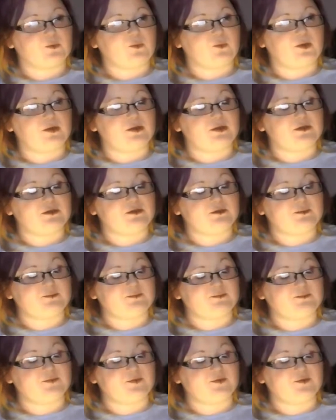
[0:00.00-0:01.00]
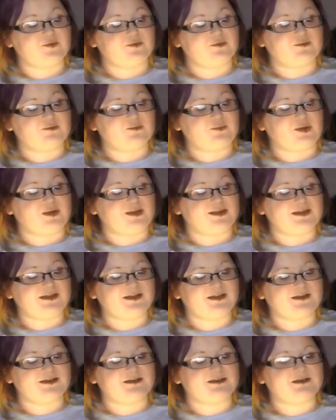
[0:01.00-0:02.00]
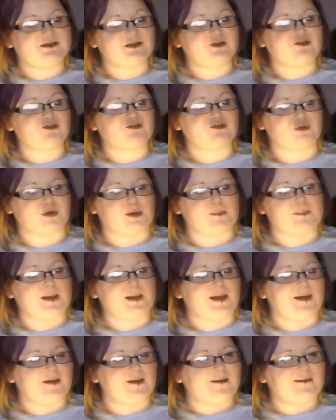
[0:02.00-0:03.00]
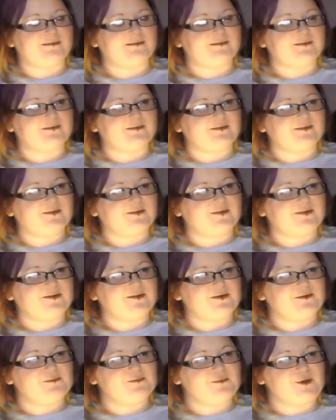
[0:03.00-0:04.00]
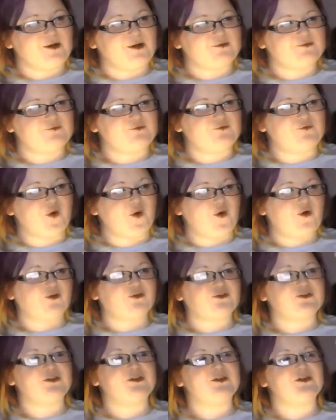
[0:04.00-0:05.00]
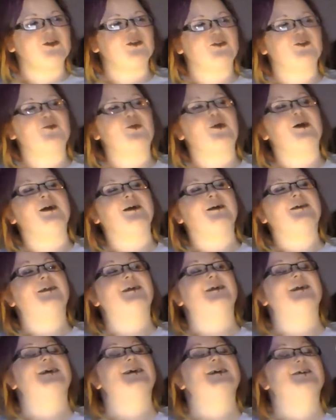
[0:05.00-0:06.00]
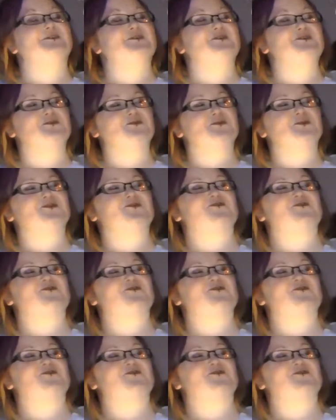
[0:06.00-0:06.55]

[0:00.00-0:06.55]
Wait replacing the stripper while forcing Twinkly into a